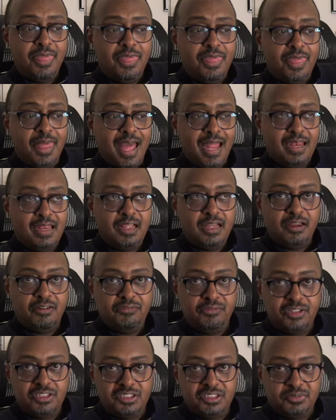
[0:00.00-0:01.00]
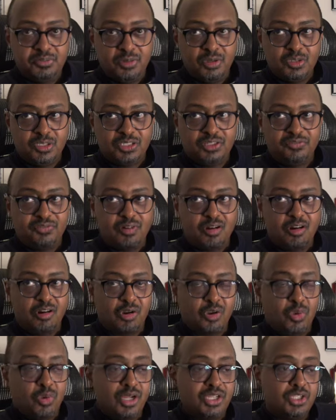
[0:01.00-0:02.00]
That covers most of our
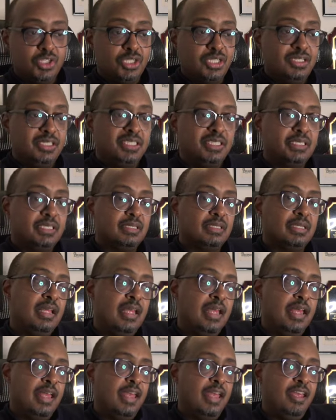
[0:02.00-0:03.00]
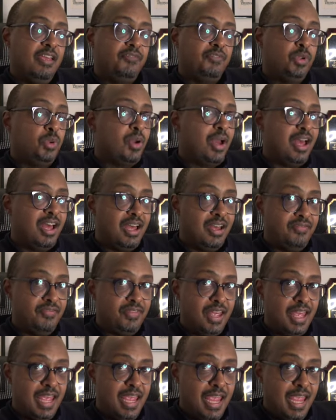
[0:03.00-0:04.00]
questions. If you have
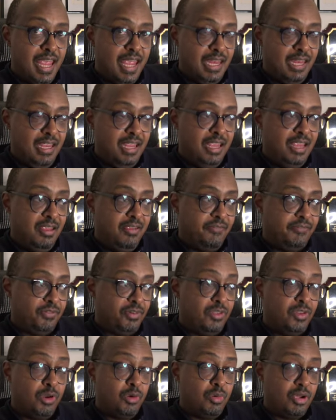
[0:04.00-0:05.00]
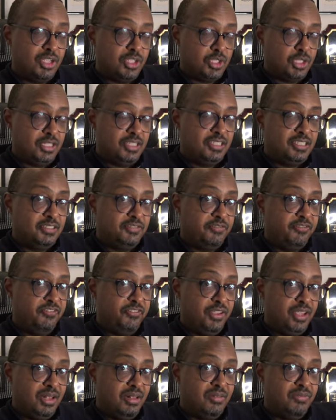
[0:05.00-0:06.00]
any further questions,
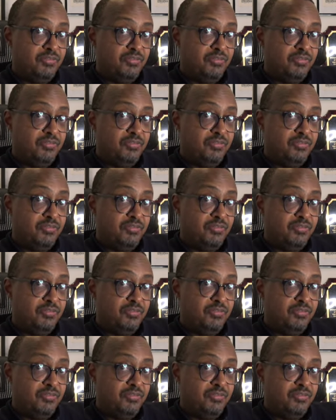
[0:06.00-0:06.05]
feel